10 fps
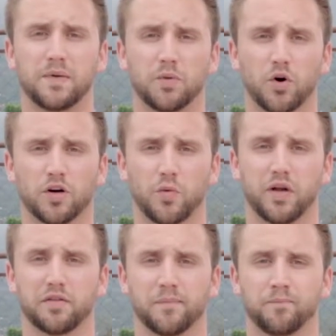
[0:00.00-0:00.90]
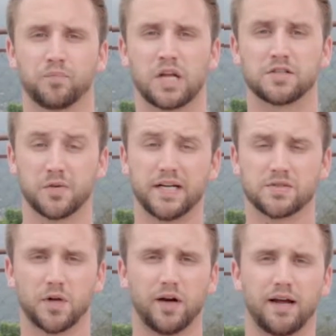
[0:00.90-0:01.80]
we work with. So
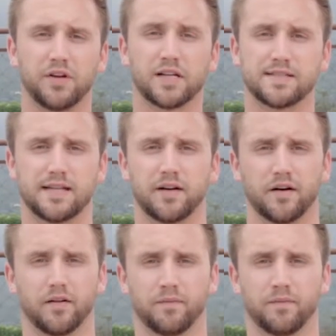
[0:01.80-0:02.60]
here's what I'll have you consider.